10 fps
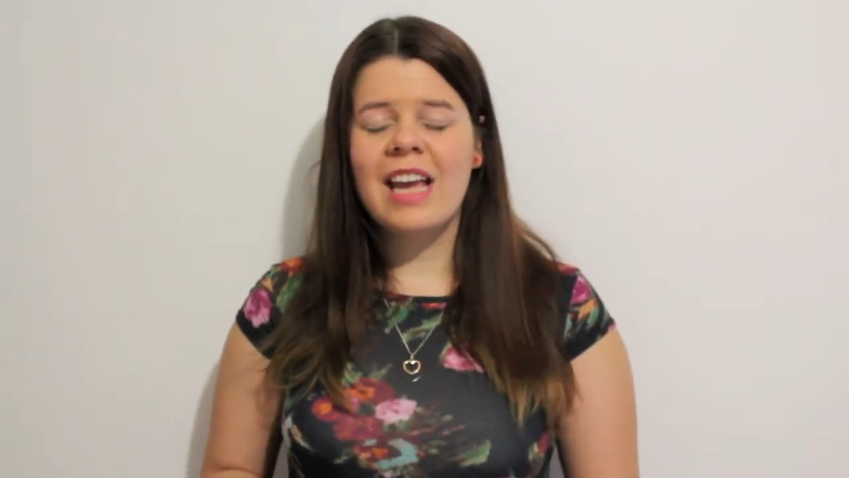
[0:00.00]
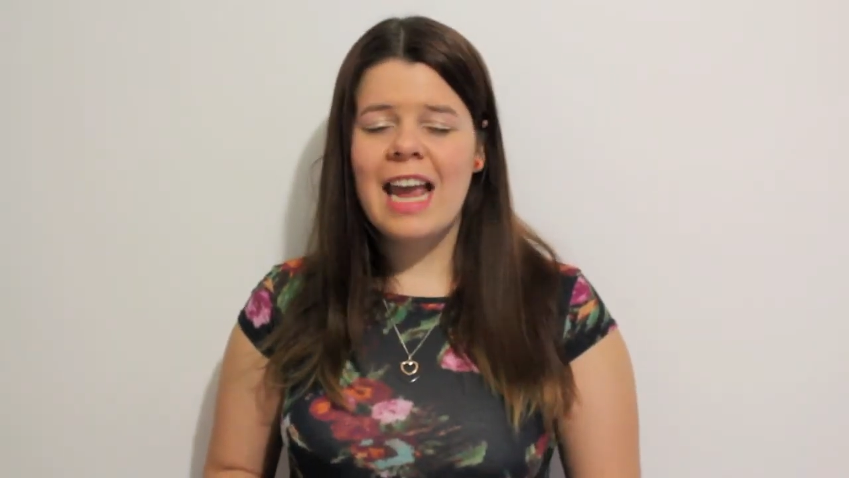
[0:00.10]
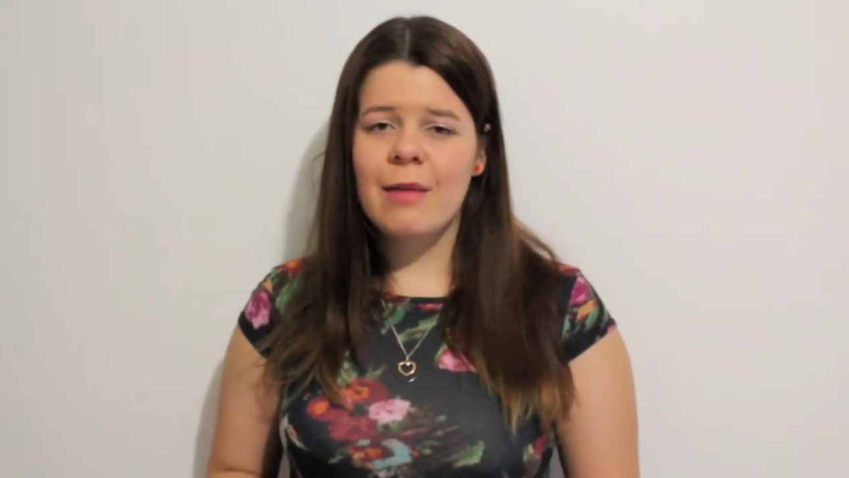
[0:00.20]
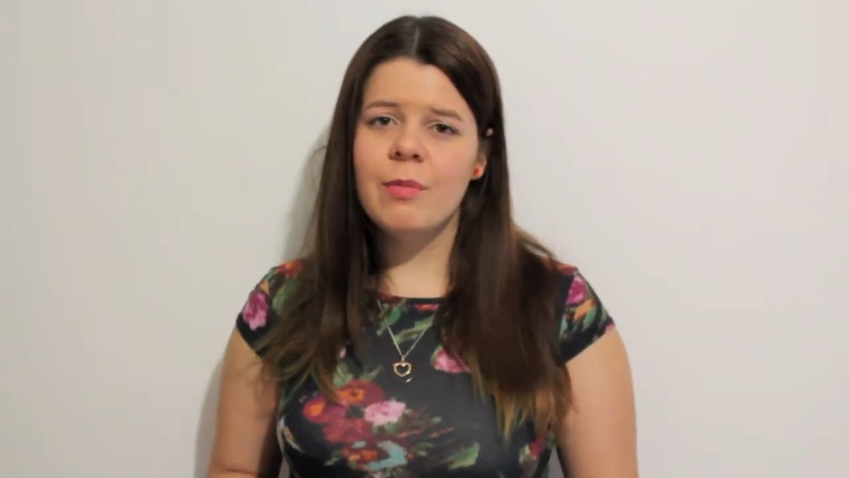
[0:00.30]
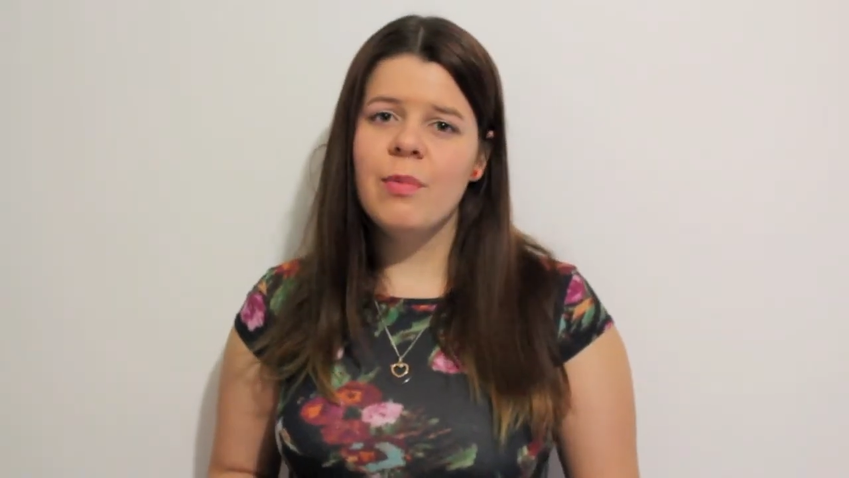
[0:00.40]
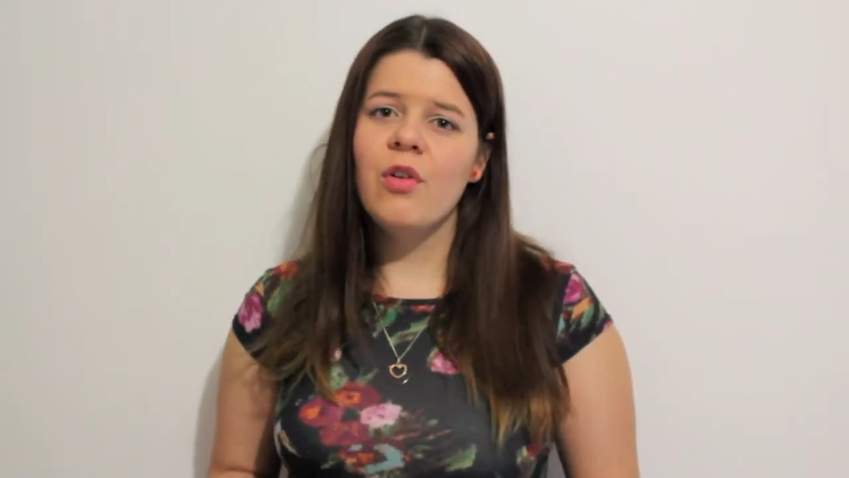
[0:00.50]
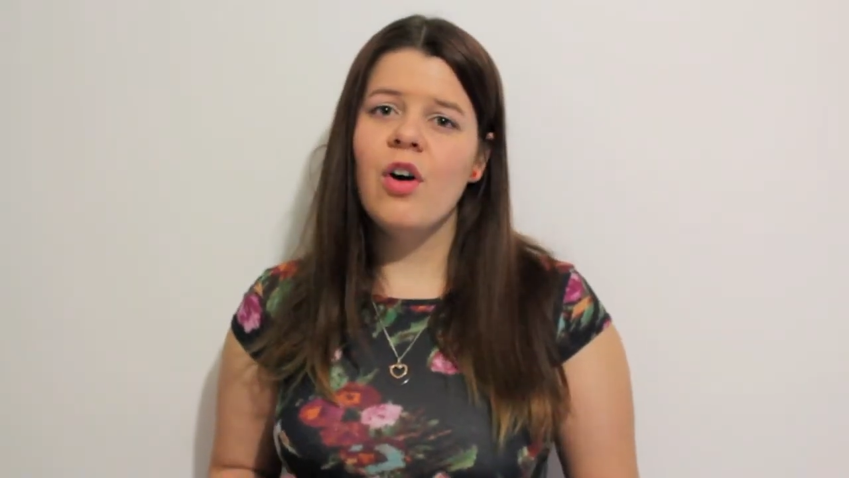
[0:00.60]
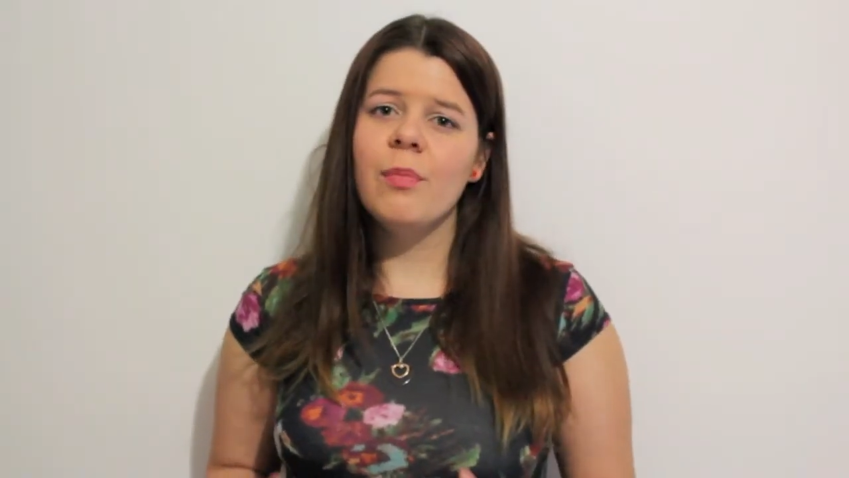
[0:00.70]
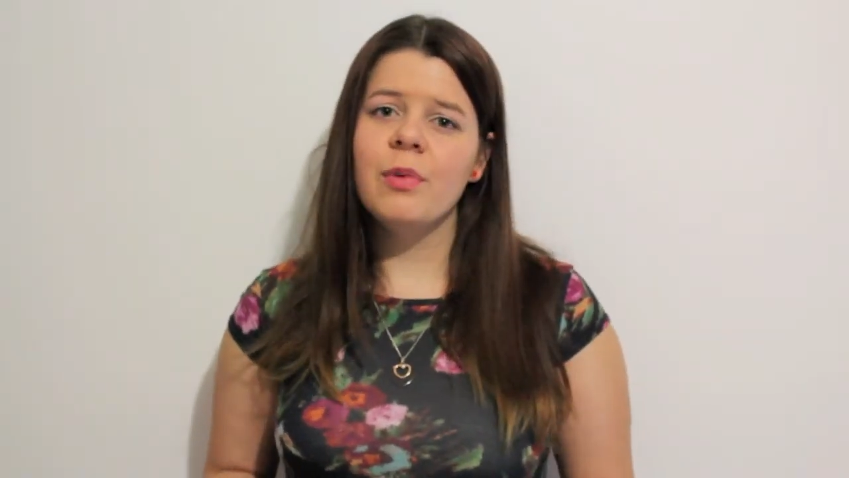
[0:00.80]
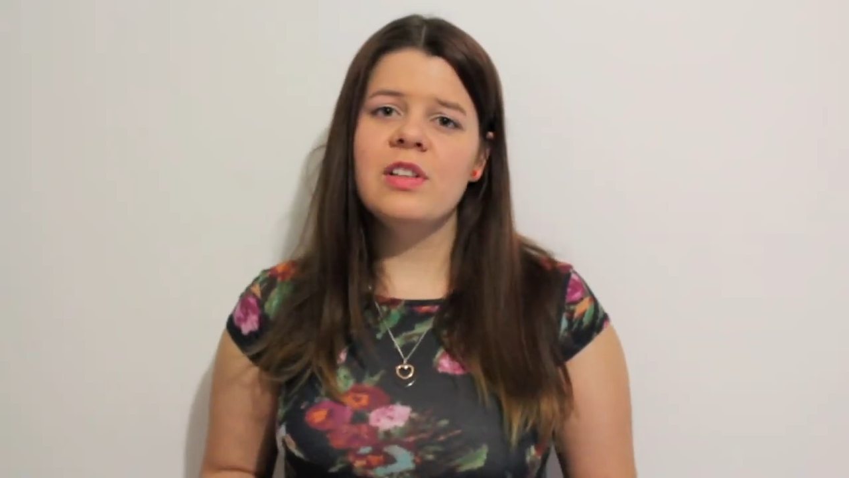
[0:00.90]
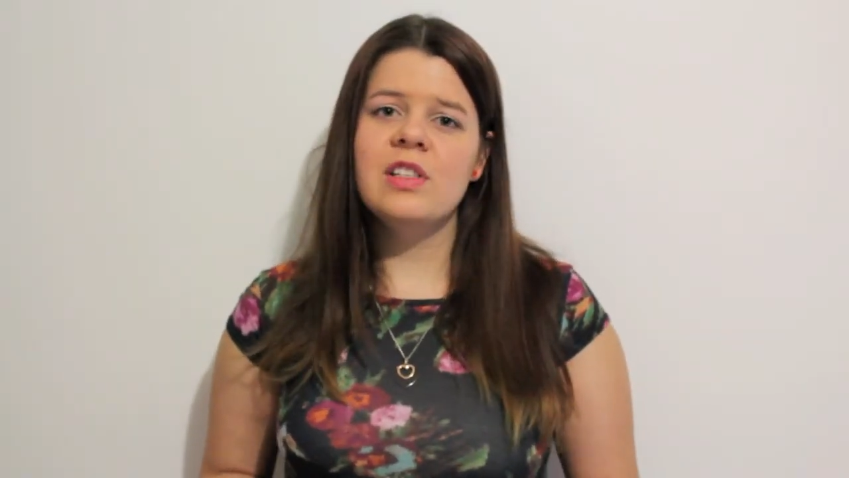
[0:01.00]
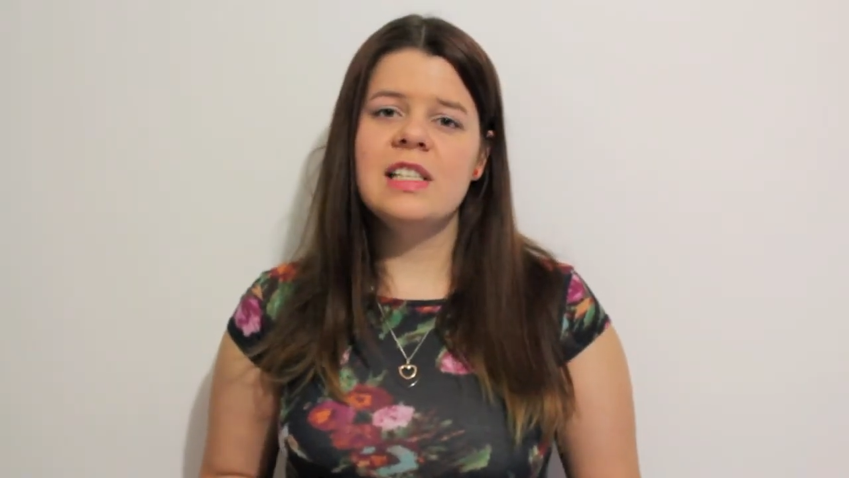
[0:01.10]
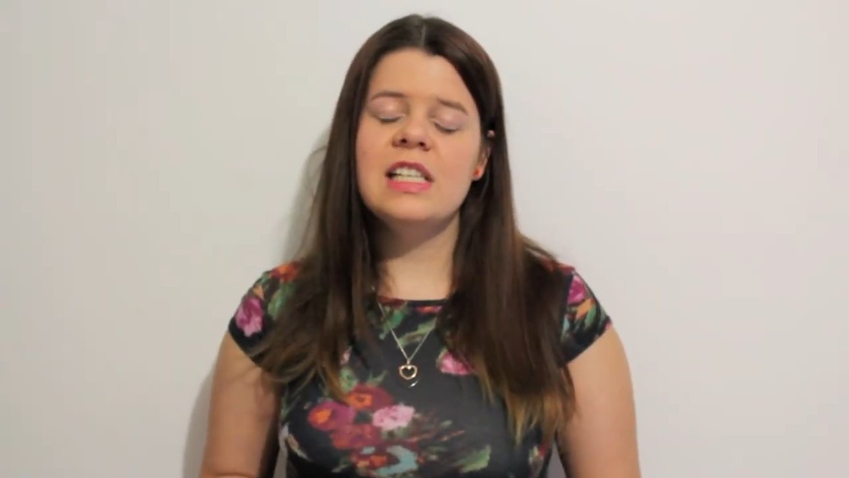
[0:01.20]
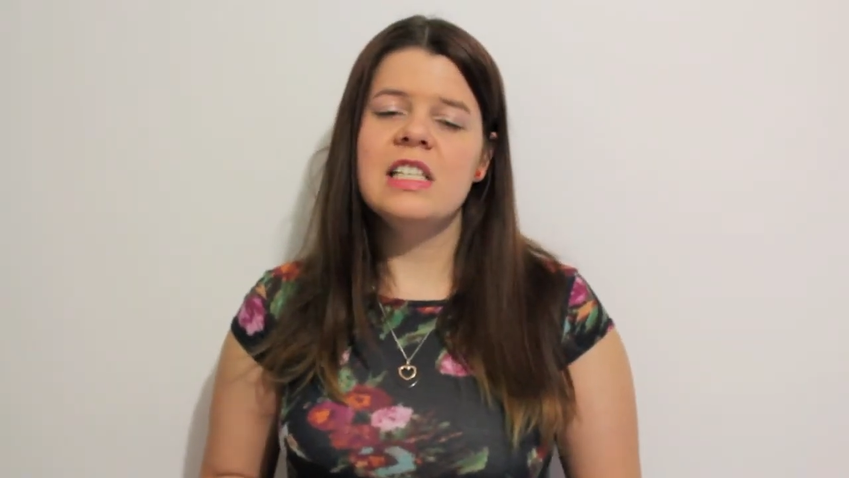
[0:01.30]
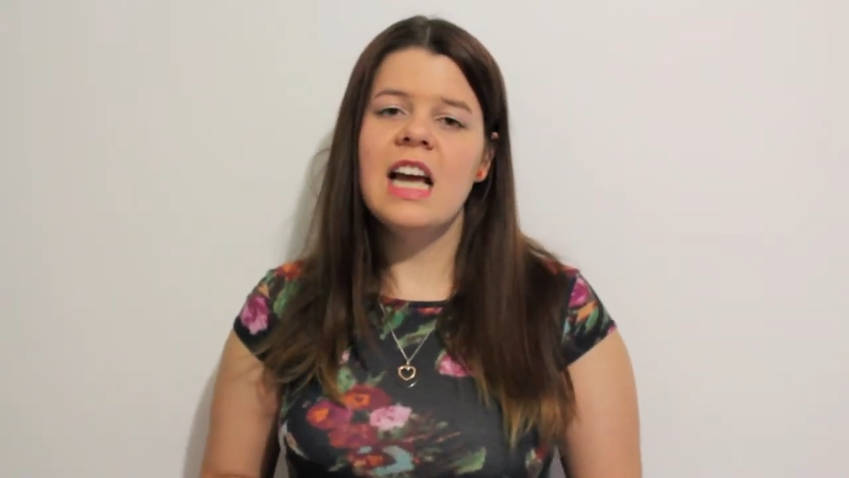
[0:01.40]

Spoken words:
capable of producing